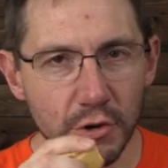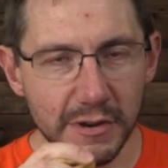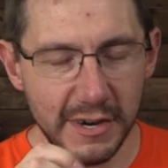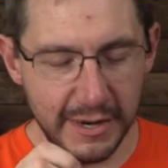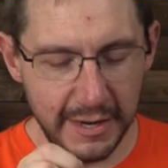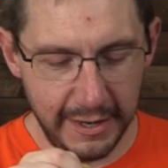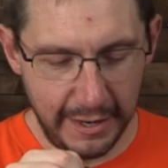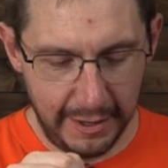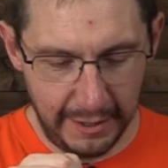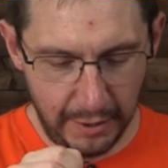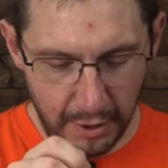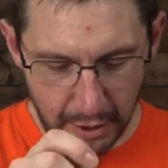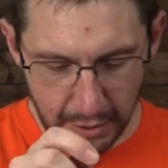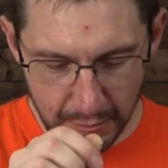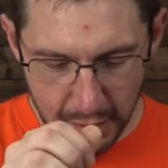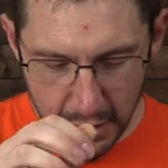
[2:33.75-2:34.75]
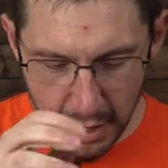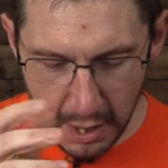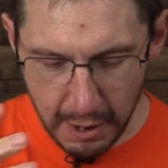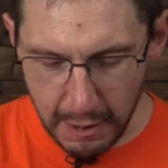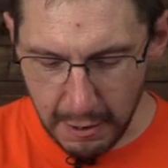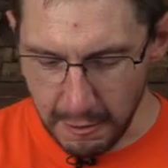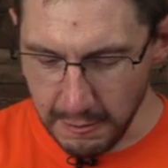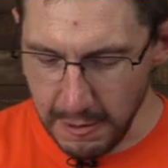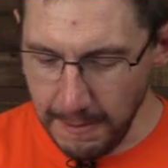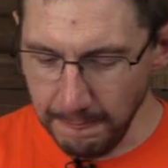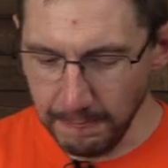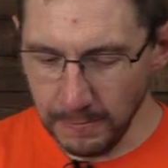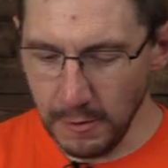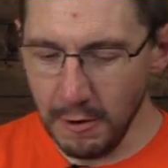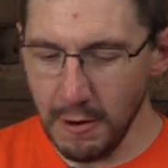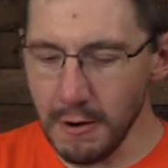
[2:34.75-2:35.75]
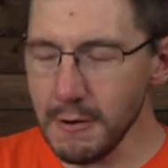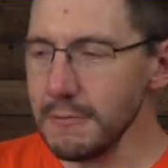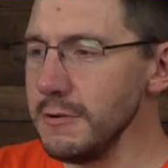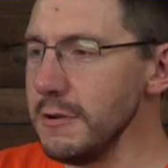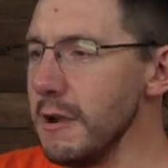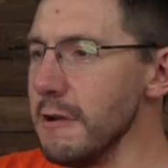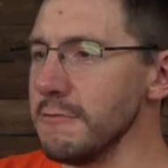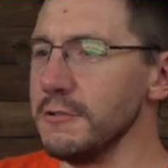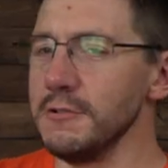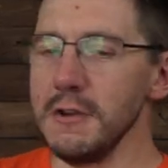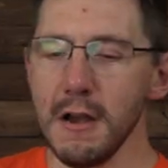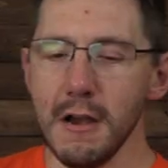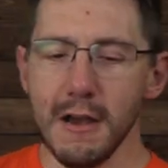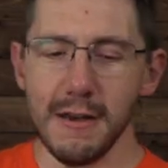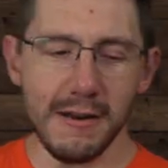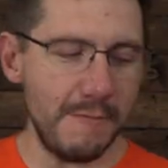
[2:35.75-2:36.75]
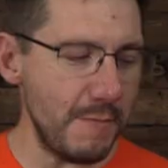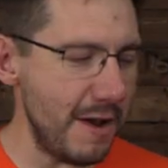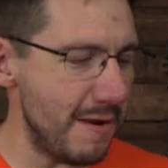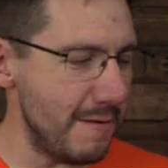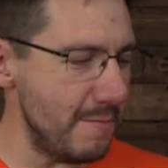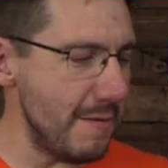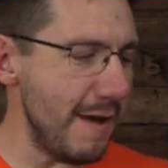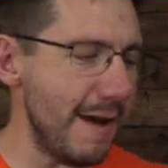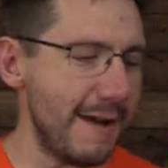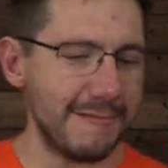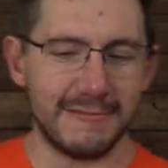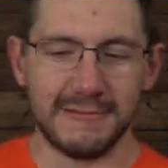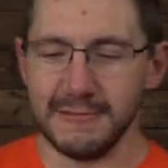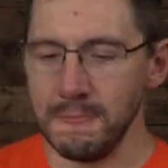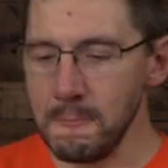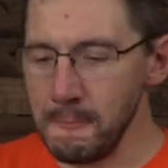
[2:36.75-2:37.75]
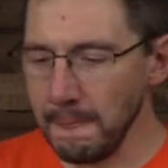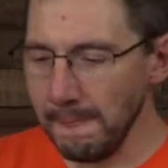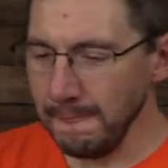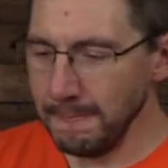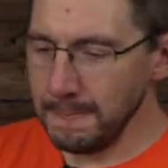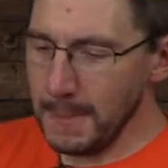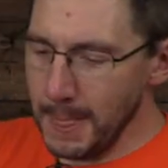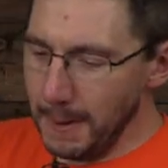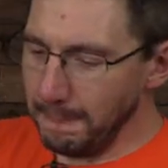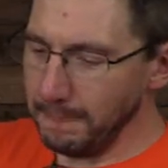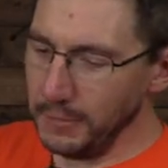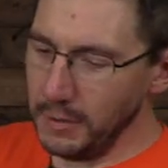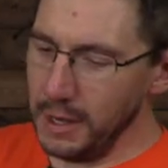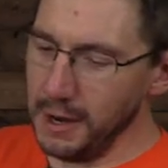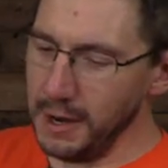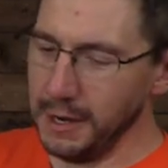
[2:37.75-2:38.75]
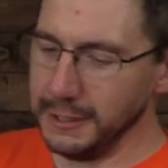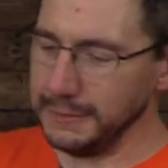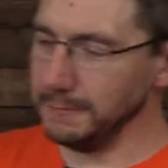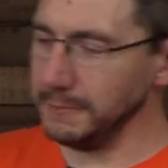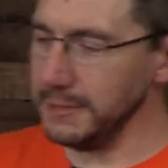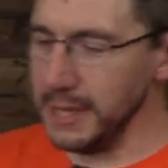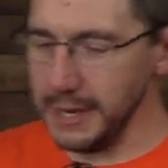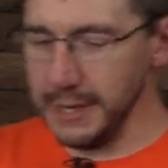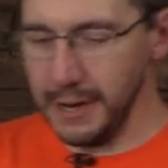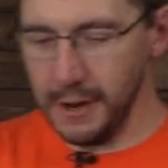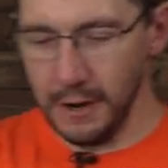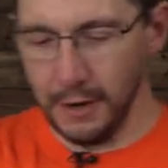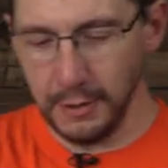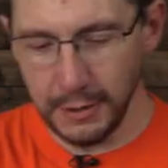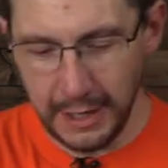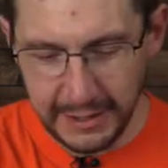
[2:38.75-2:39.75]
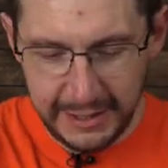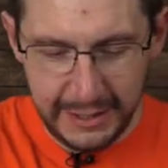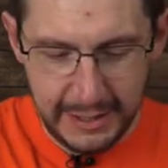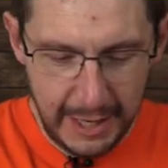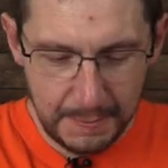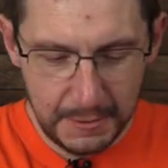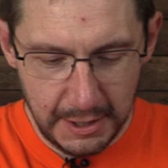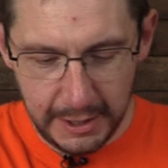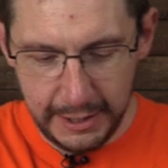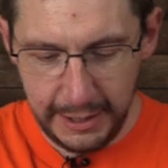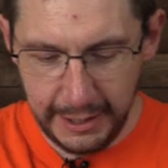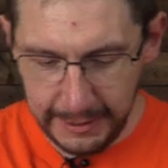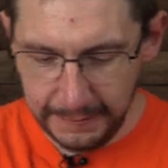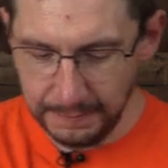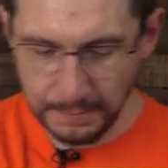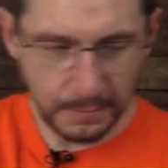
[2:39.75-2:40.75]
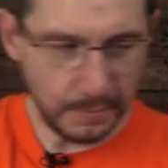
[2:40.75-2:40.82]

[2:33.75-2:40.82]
you're eating it and oh no, oh no, Sean, it made a mess. Don't make a mess. Oh, dang it. Oh, and I stepped on it.